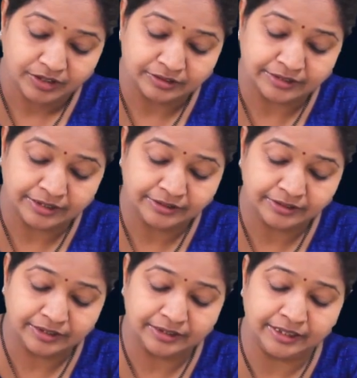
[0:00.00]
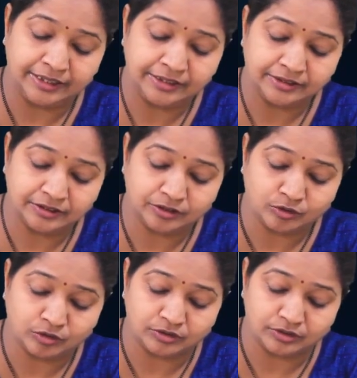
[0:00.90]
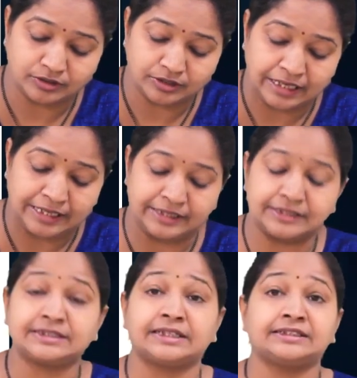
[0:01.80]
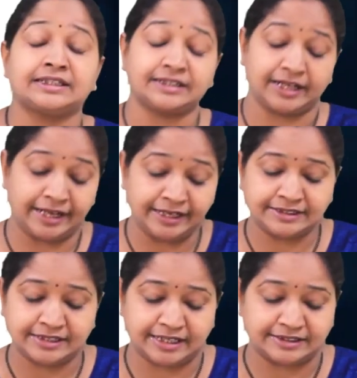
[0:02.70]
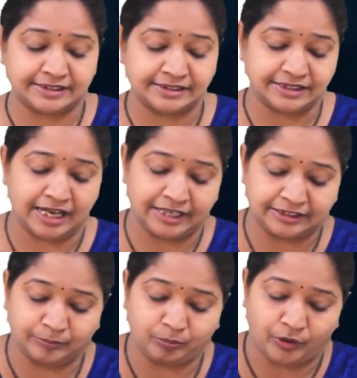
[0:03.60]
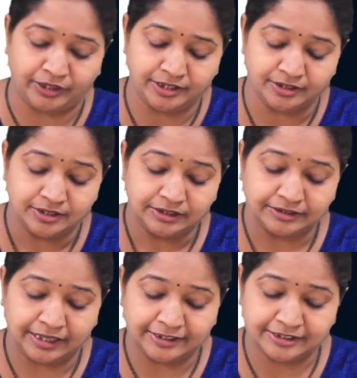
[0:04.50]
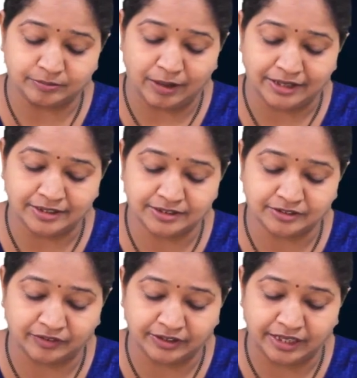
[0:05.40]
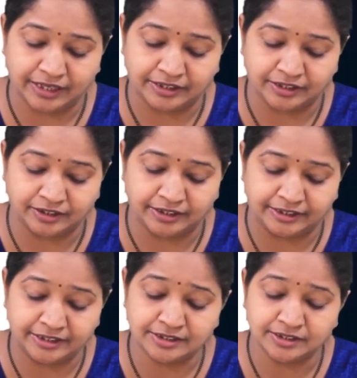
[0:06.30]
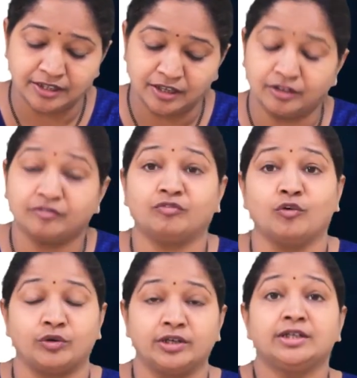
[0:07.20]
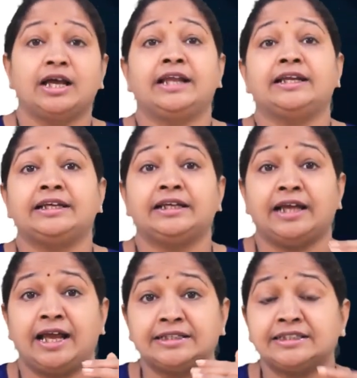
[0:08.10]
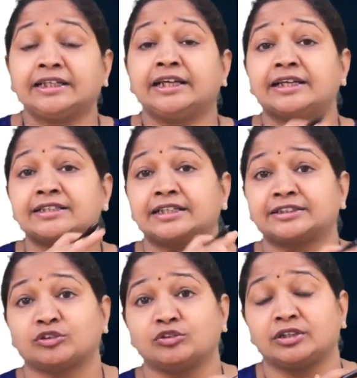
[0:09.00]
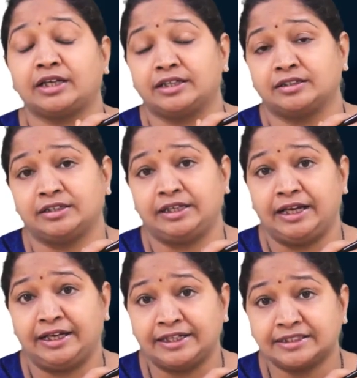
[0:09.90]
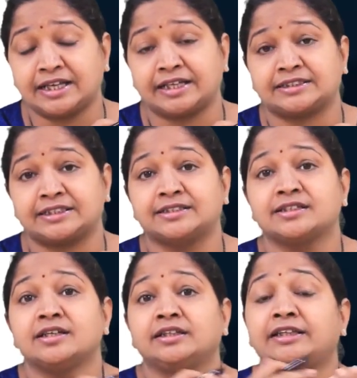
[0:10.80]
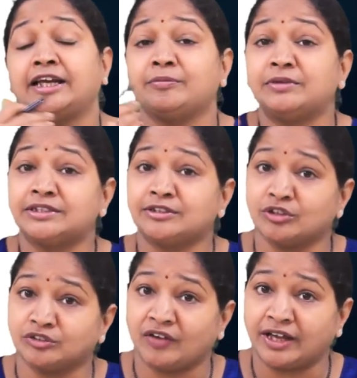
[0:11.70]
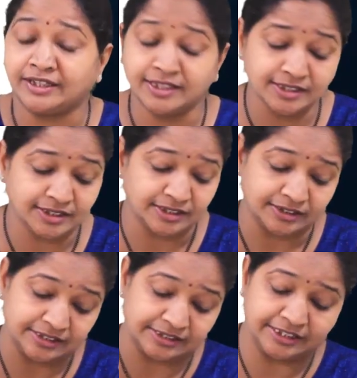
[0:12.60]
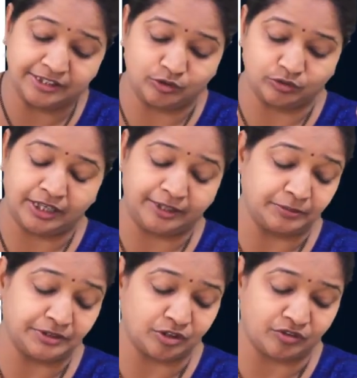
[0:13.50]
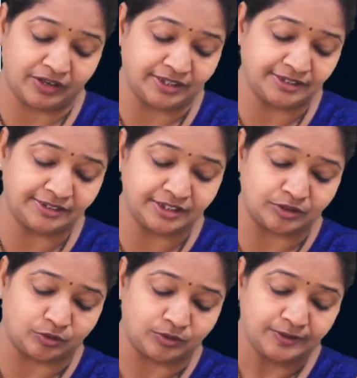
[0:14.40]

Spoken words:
that it intersects at x-axis at the point that is minus 1, and here it is 4. And as it intersects on the x-axis, that means your y is 0. That means your y is 0.